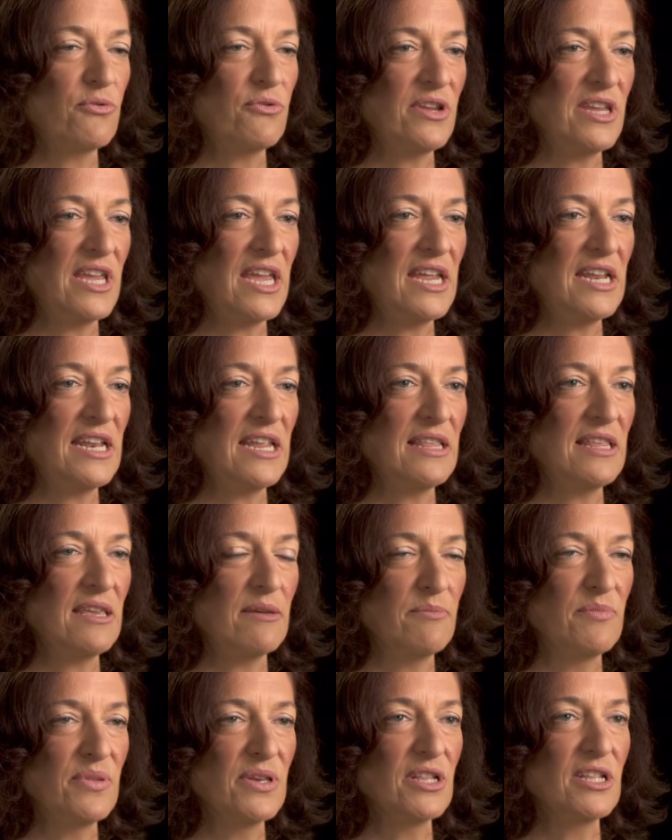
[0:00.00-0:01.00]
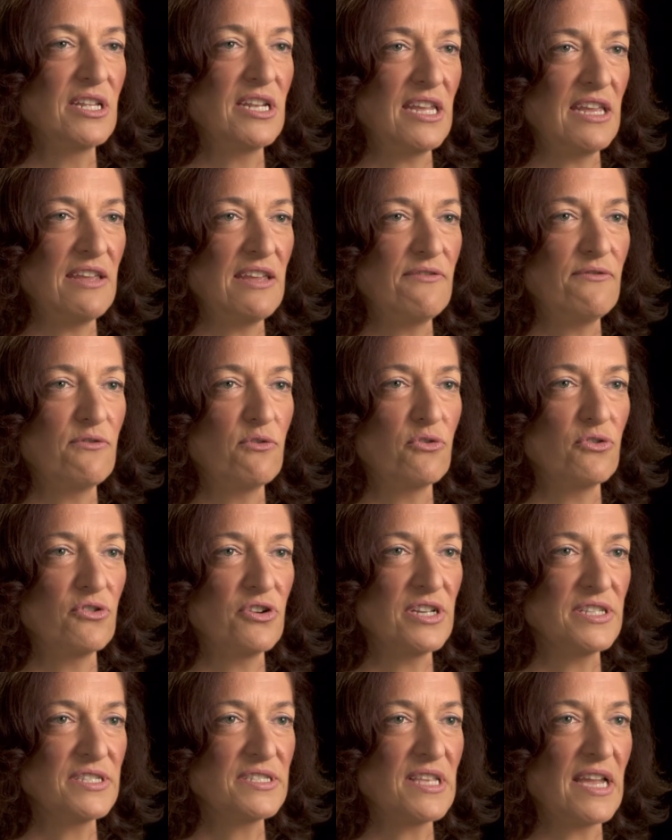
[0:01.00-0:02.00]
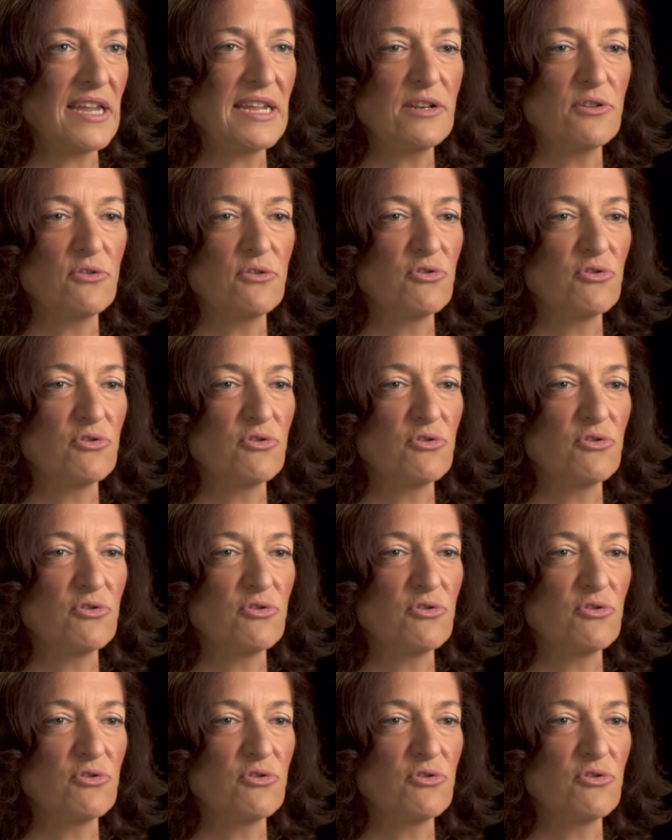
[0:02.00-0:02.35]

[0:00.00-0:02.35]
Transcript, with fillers: creating the ability for a site